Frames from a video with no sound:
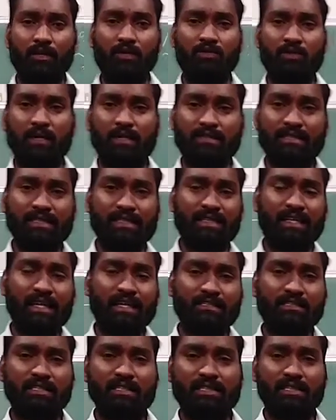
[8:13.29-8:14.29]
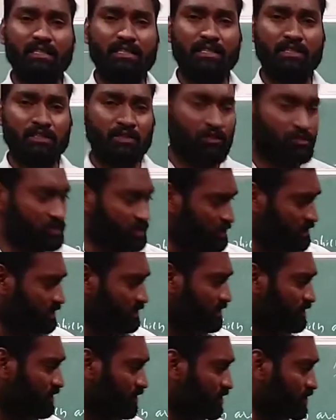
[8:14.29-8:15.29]
So acetic acid is used
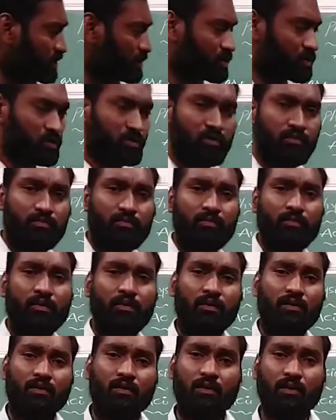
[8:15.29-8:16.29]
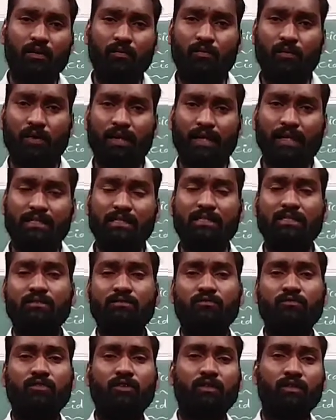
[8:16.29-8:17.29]
in to protect
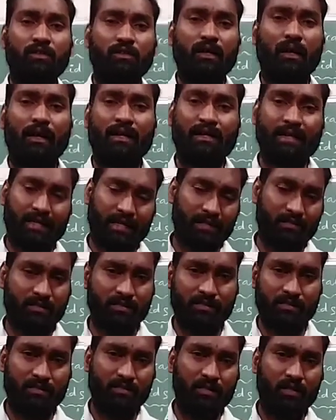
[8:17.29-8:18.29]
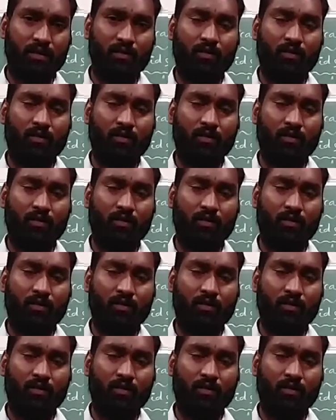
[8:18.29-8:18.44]
food articles.